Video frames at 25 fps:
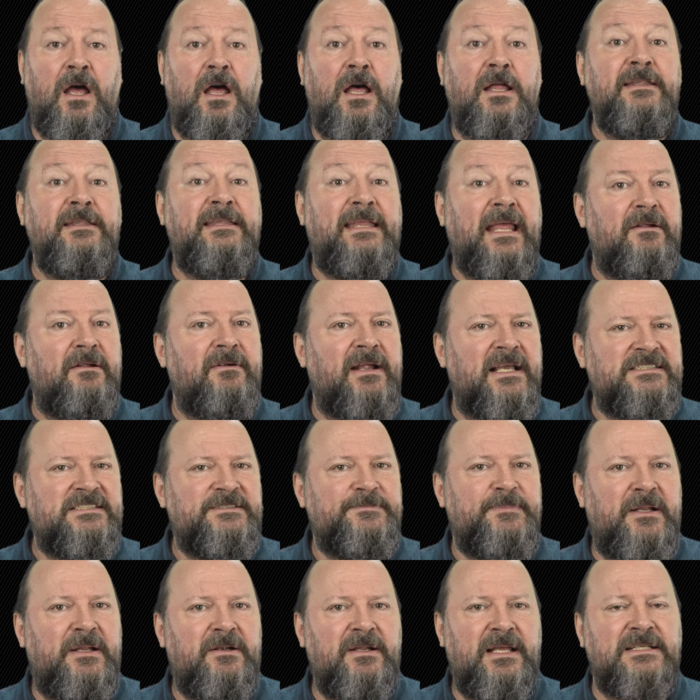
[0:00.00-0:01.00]
Their
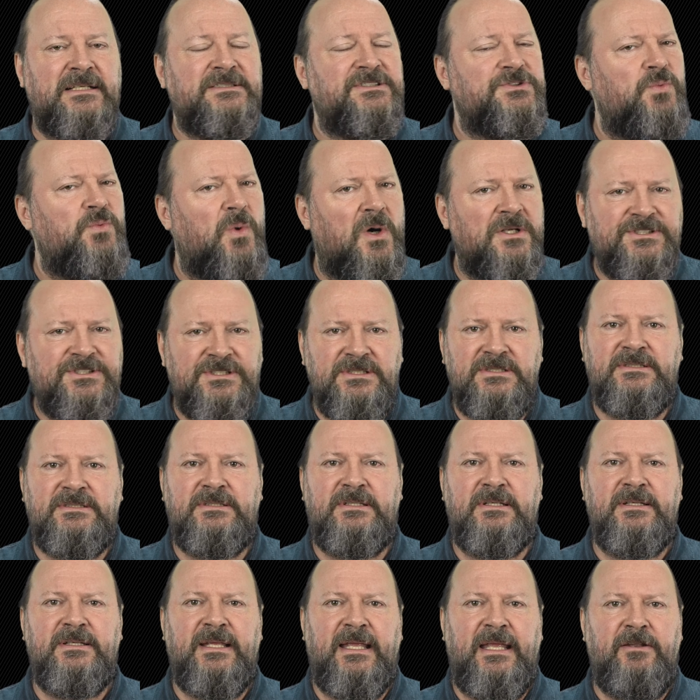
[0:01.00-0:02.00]
experience
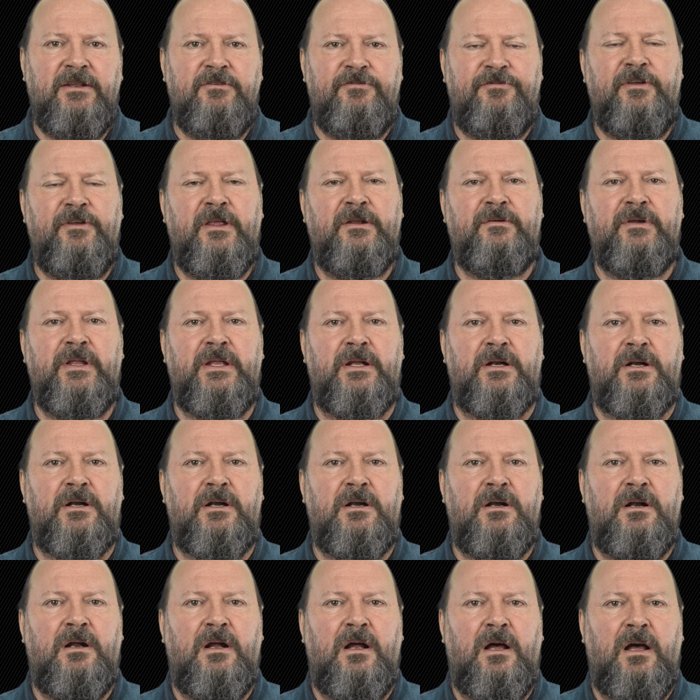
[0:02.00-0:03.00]
wasn't inferior.
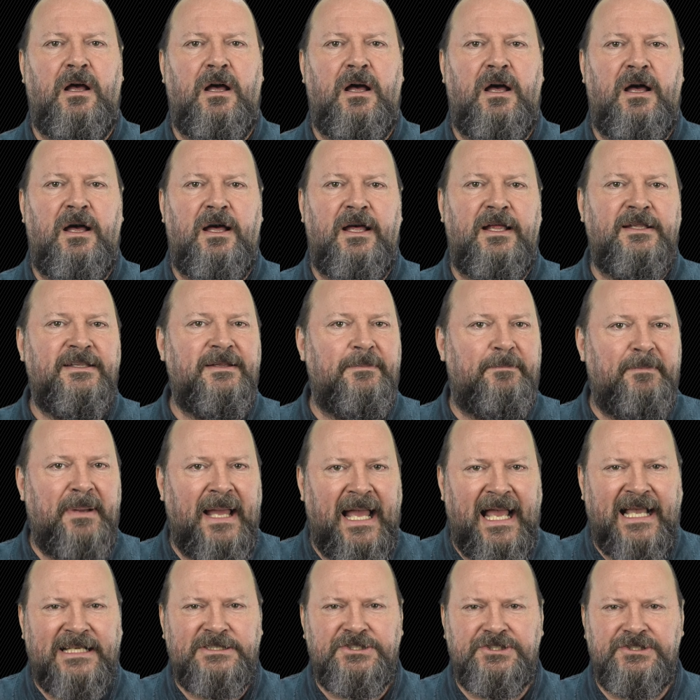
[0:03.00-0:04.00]
The
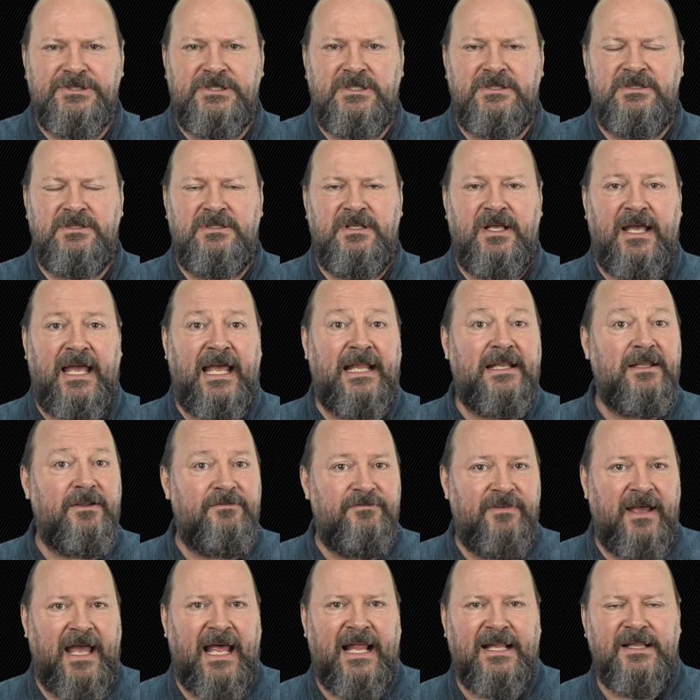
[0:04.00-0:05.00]
passion and the
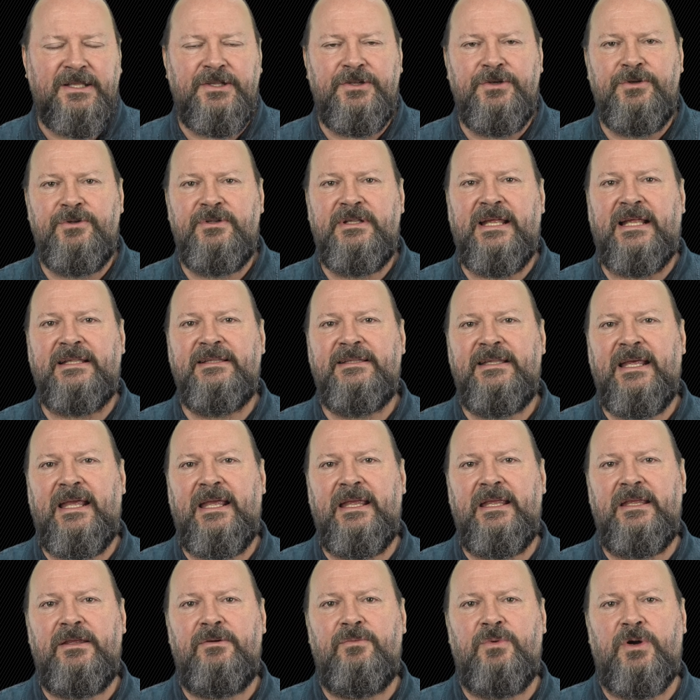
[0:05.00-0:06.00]
value that
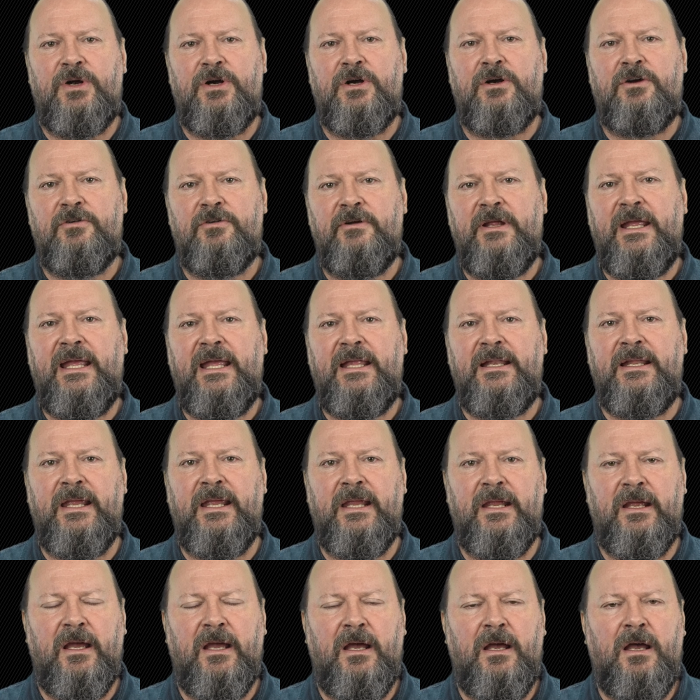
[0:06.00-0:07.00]
they were
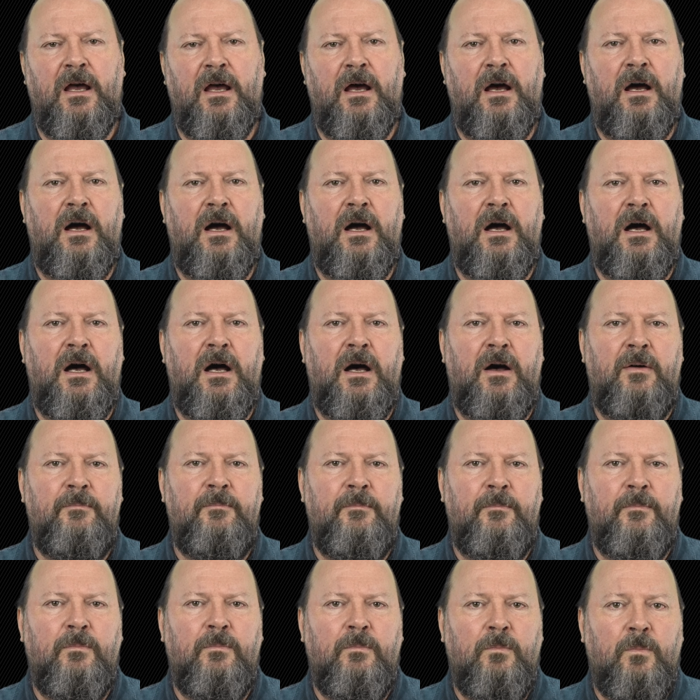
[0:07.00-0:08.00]
creating
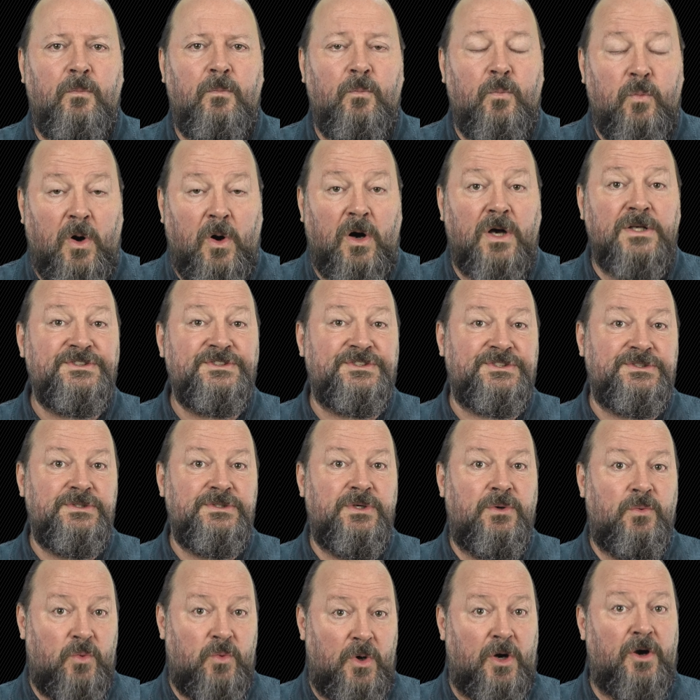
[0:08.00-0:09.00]
was
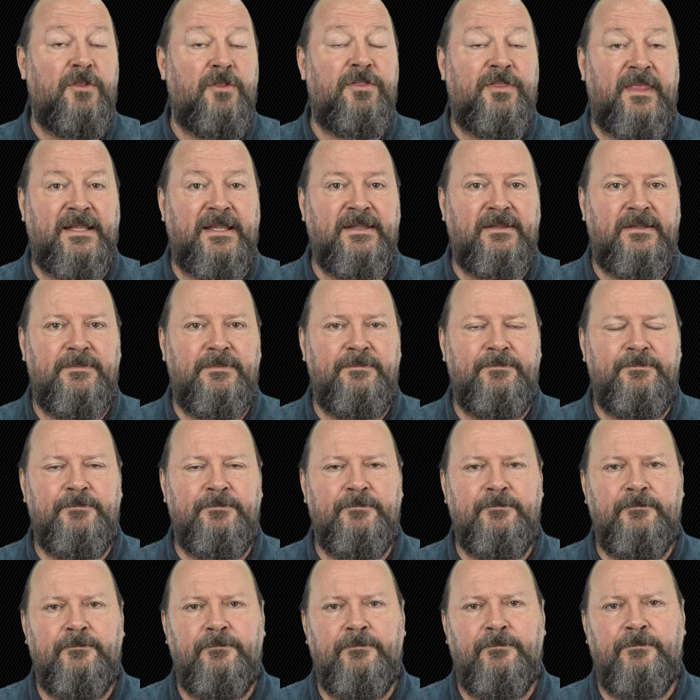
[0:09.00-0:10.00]
worth it.
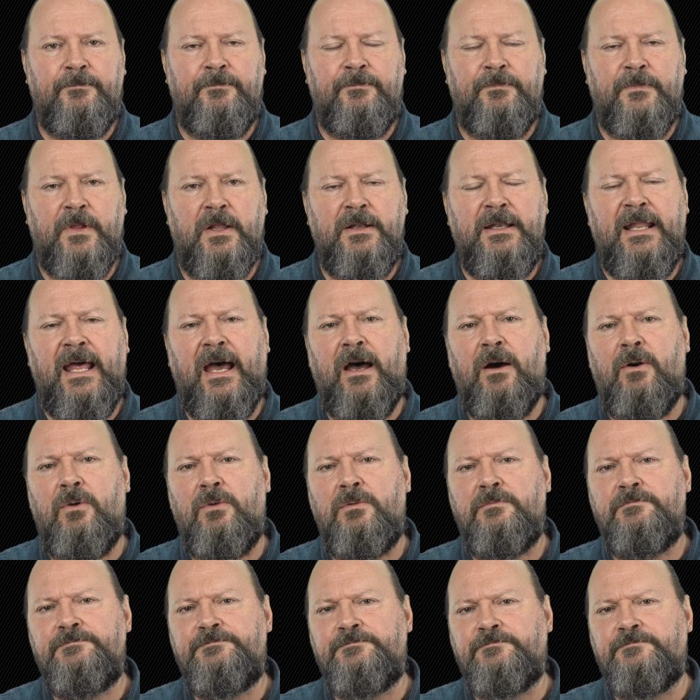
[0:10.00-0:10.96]
Now,